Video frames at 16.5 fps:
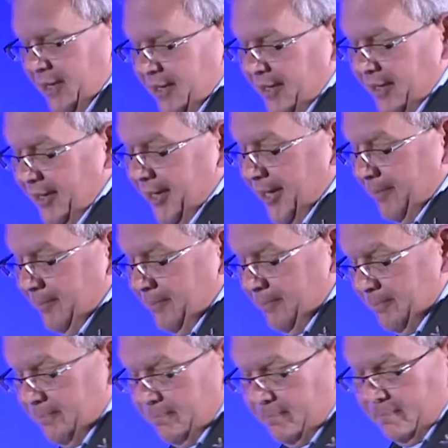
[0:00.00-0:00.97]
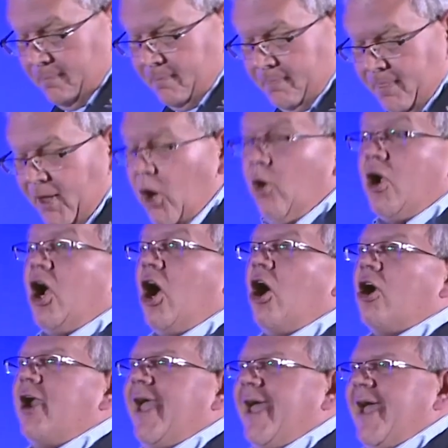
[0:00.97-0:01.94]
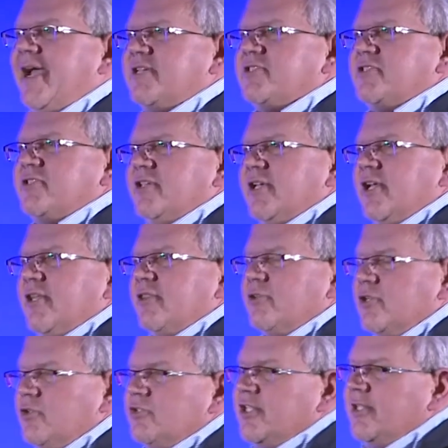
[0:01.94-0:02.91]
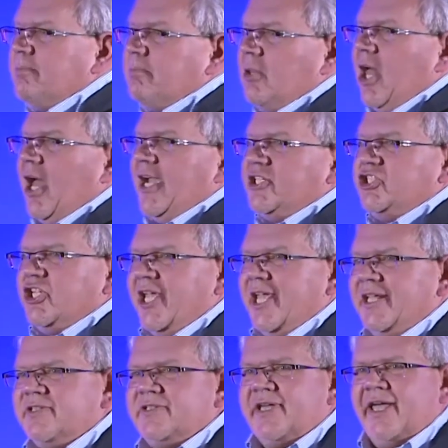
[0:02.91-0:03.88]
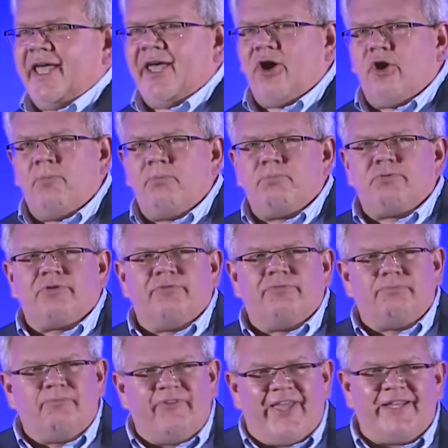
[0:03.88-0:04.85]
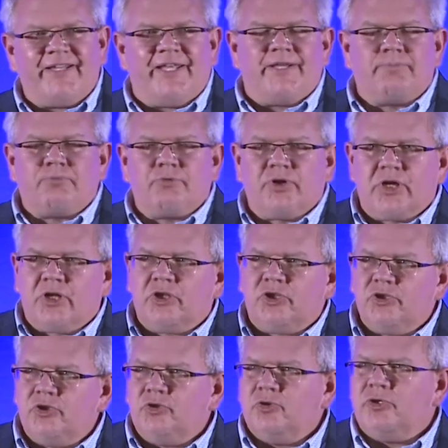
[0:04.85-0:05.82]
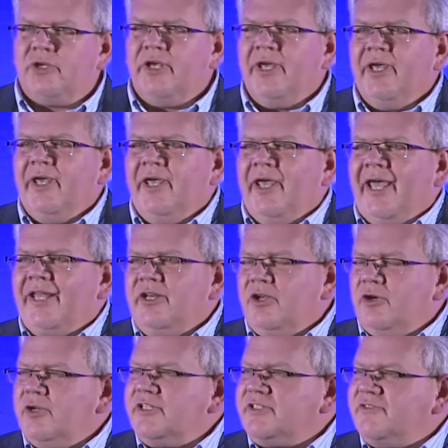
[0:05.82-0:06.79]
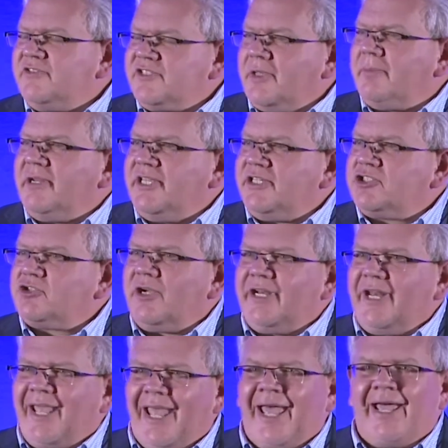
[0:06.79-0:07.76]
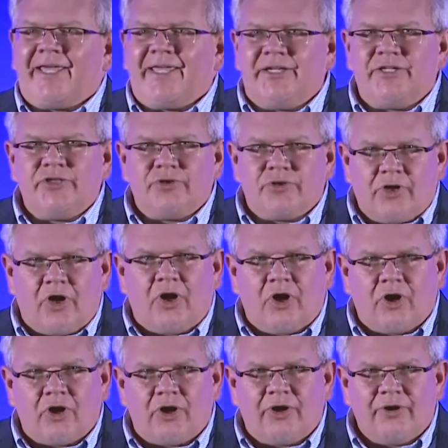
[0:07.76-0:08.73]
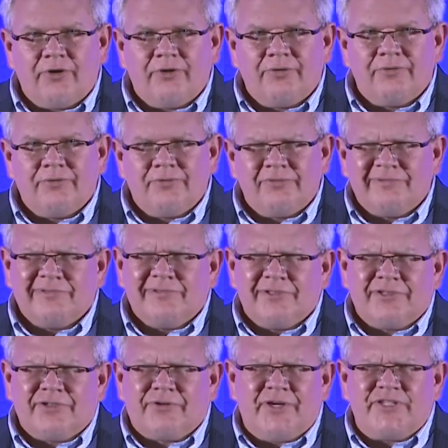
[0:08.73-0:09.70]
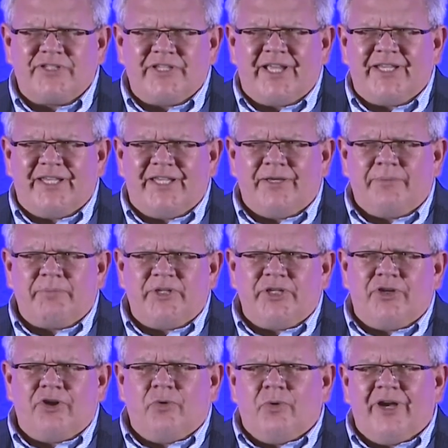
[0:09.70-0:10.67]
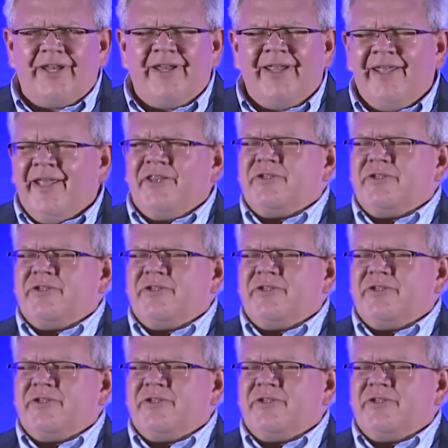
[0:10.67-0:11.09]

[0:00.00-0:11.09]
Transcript: Car hacks. They're using blockchain to help prevent and preclude and notice if somebody's trying to hack into your car. Crazy idea, but you know what?